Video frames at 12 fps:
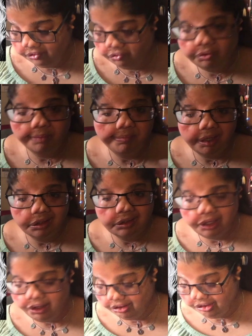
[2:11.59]
the main
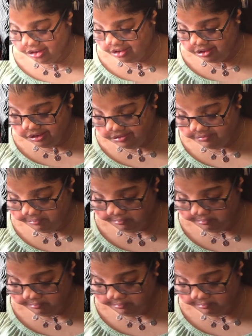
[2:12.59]
characters.